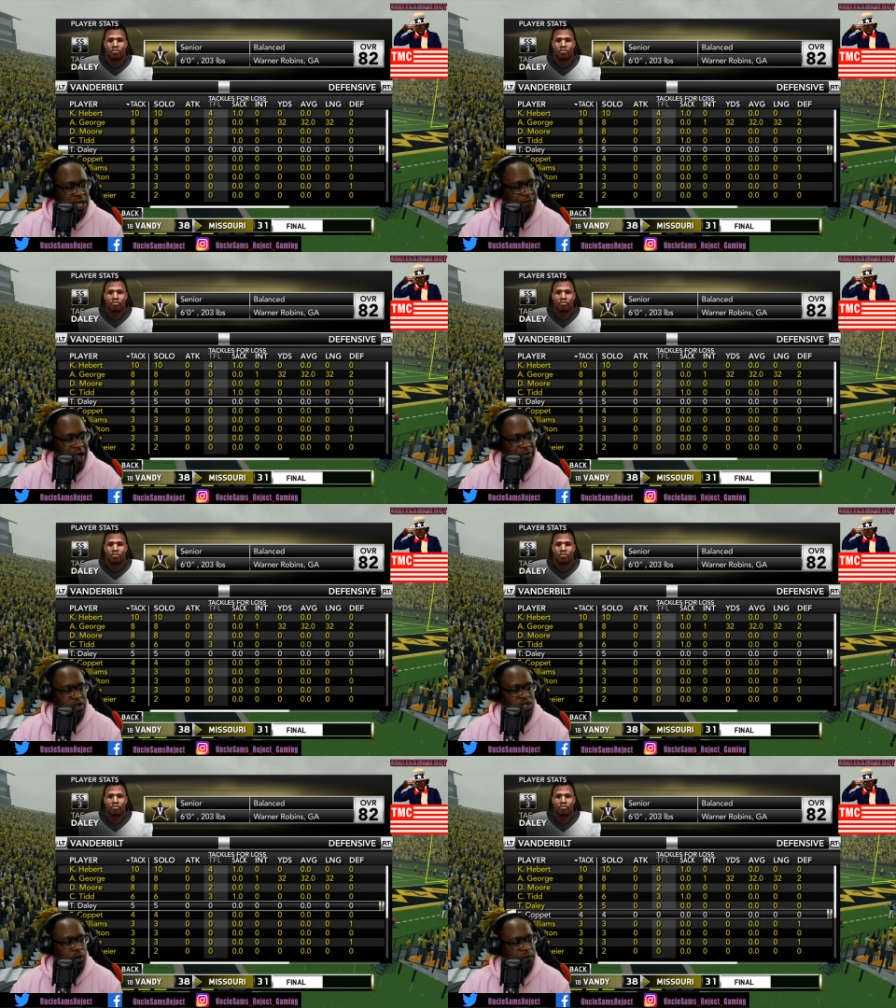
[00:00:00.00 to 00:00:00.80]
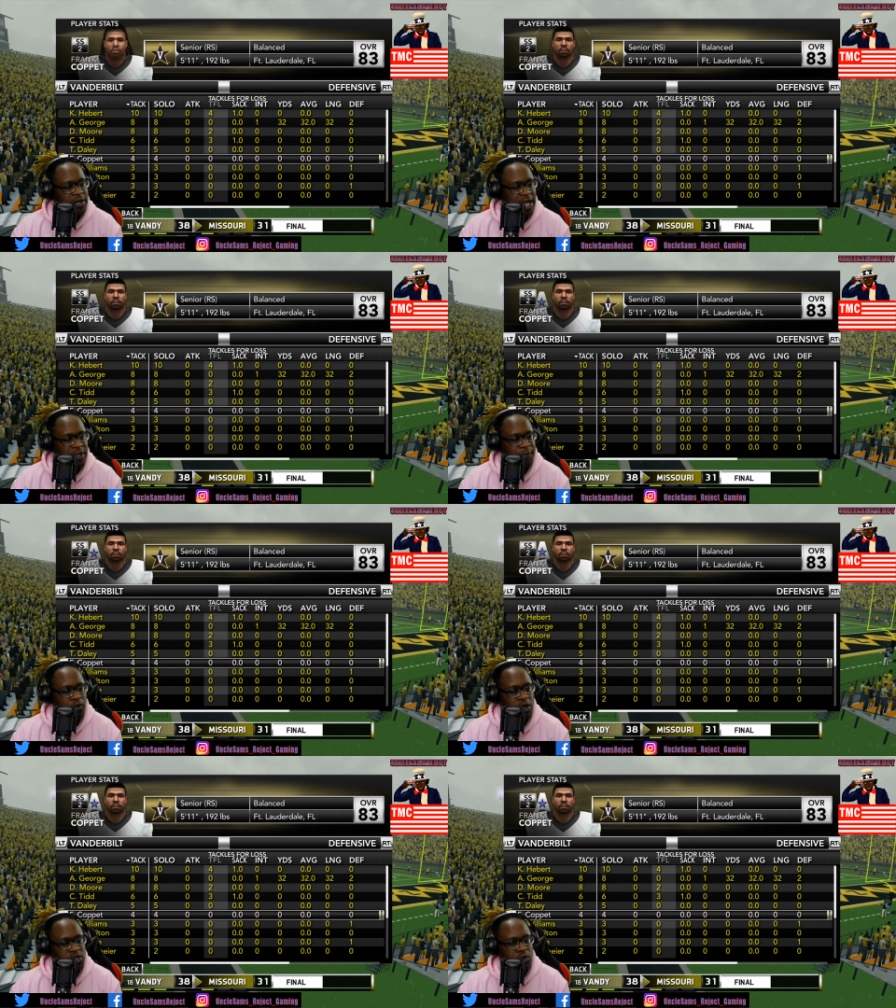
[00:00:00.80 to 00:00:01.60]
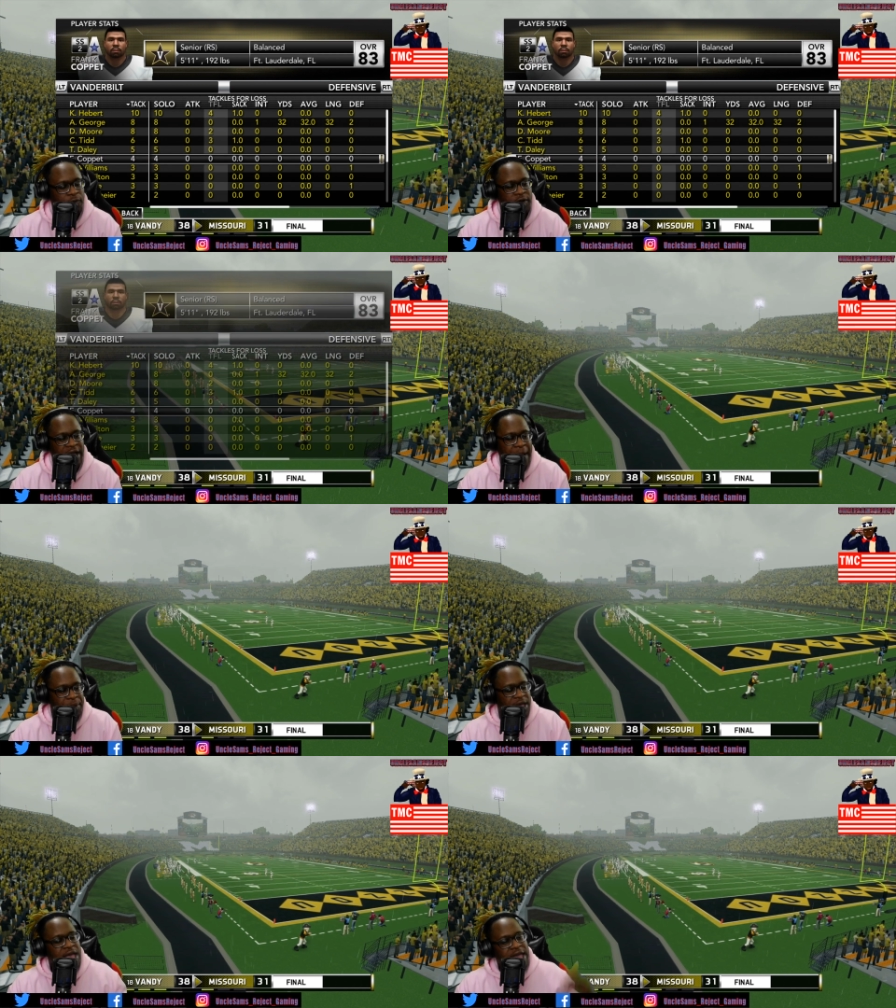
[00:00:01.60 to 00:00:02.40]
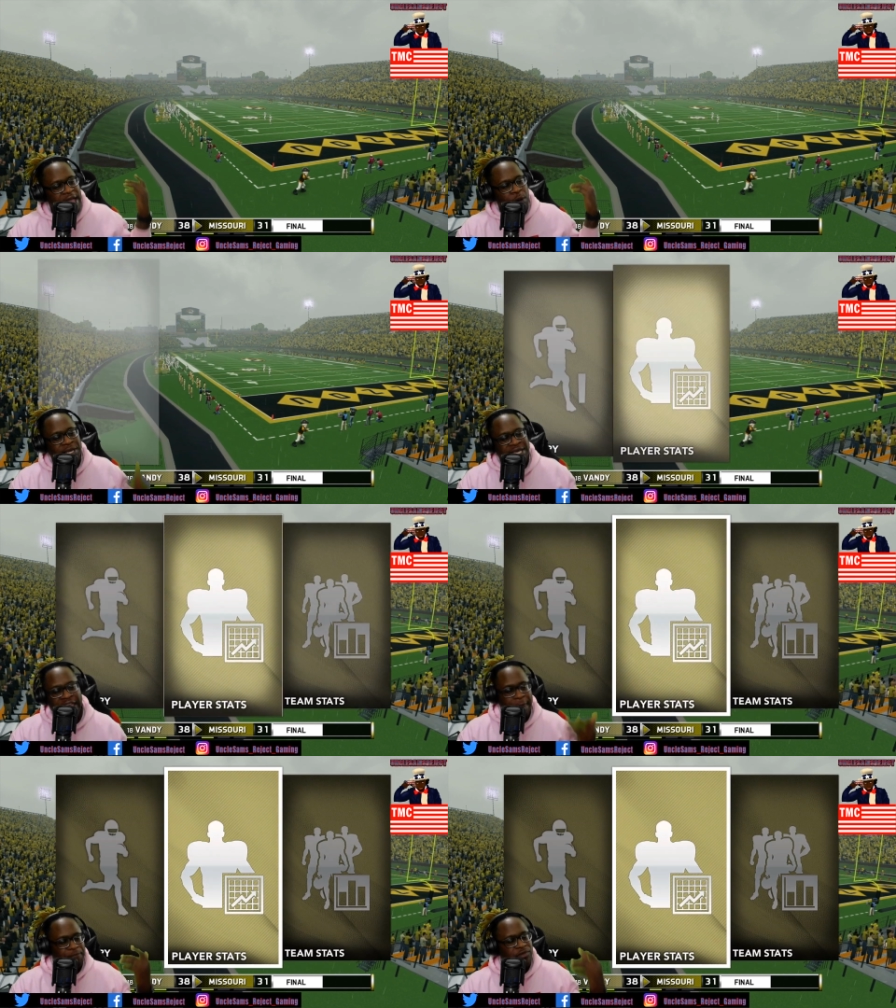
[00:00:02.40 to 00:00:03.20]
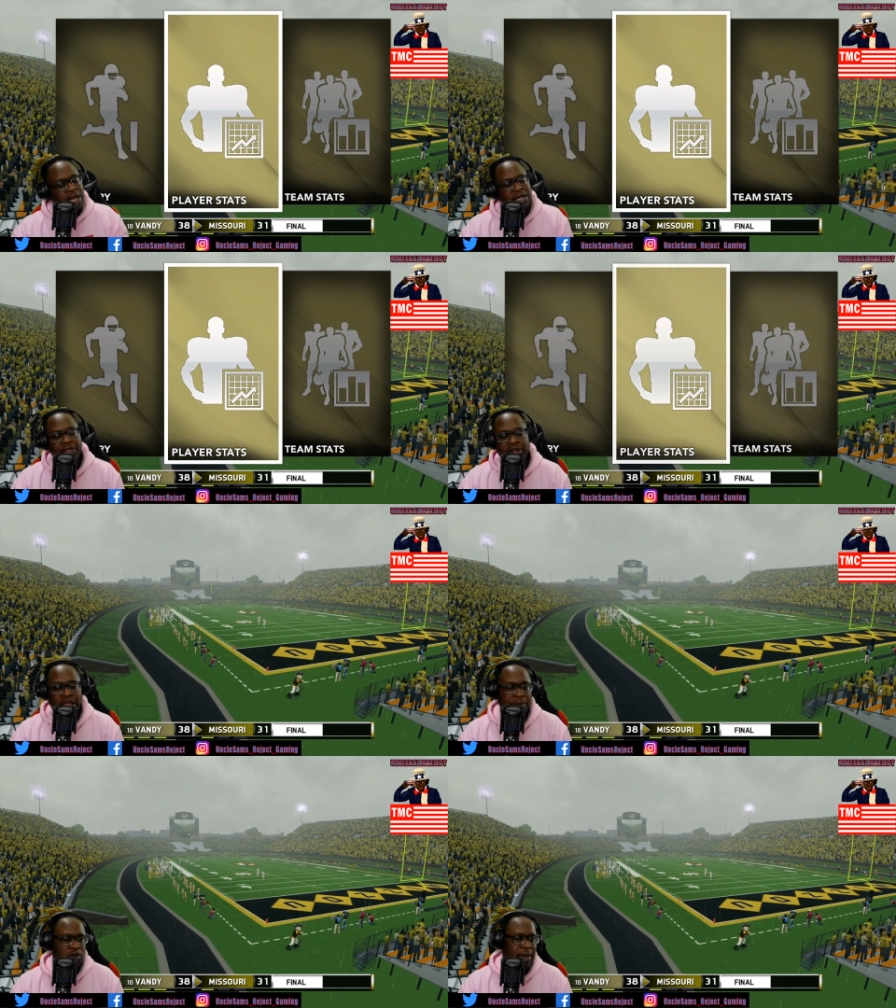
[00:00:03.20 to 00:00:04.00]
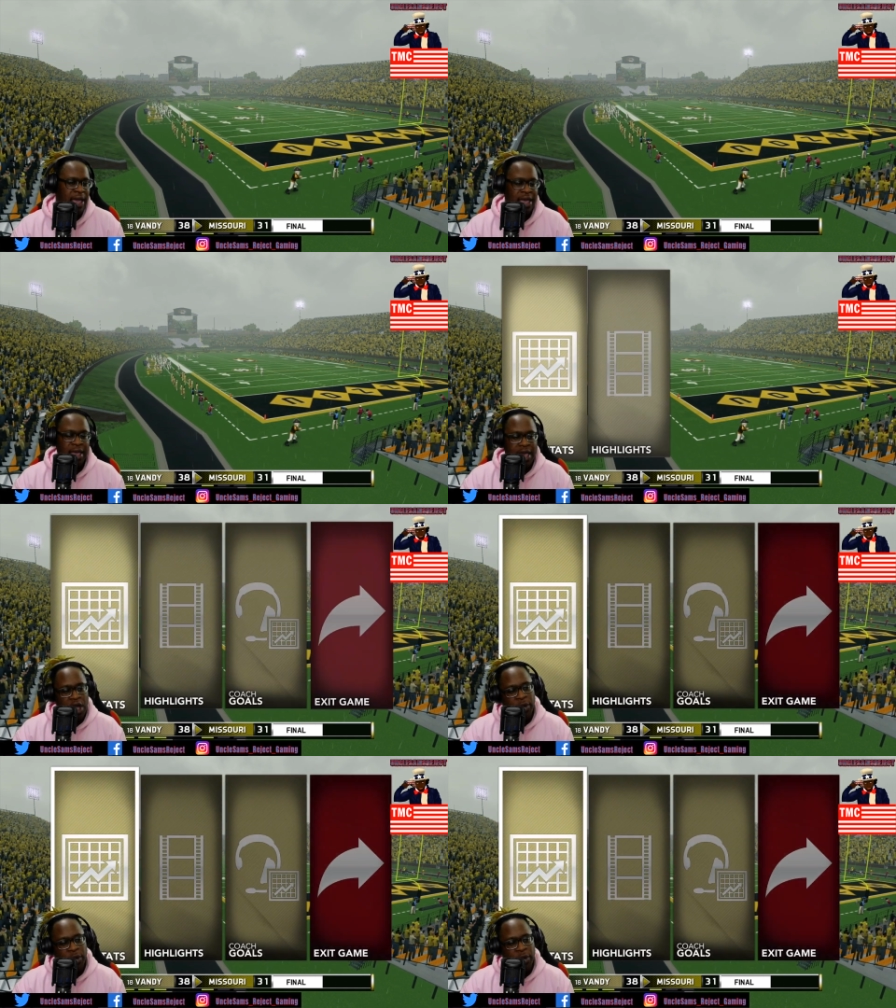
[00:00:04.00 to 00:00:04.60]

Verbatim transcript: Ted Five all solo for Daily. Four all solo for Coppett. And we get another W, man.